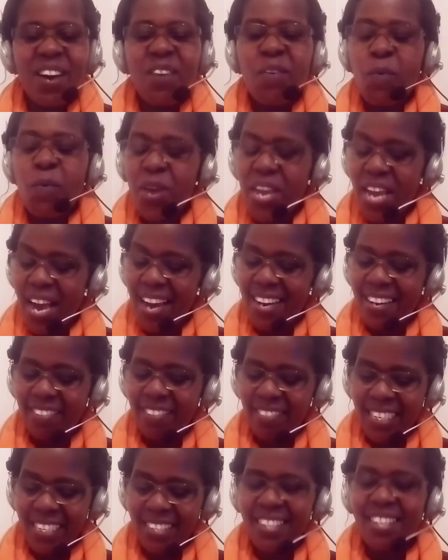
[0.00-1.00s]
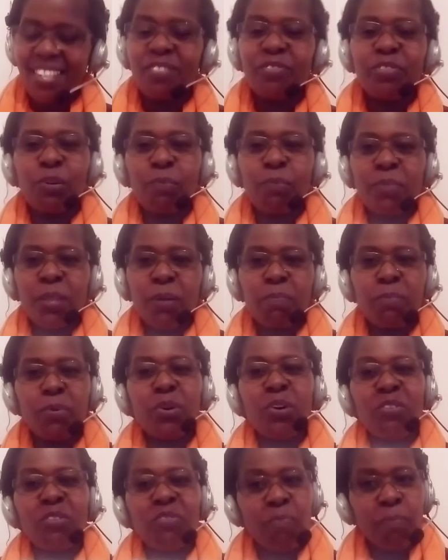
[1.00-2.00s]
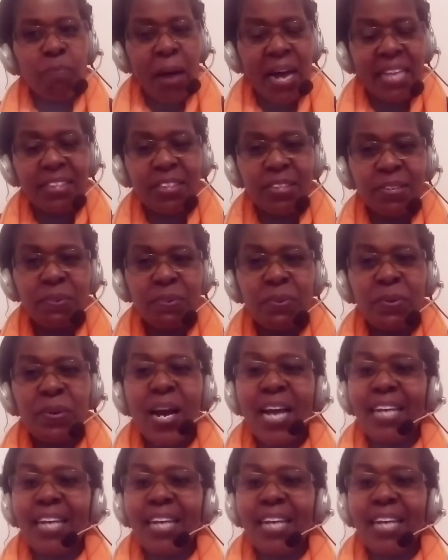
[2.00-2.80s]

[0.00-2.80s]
We are reading from the book of Matthew,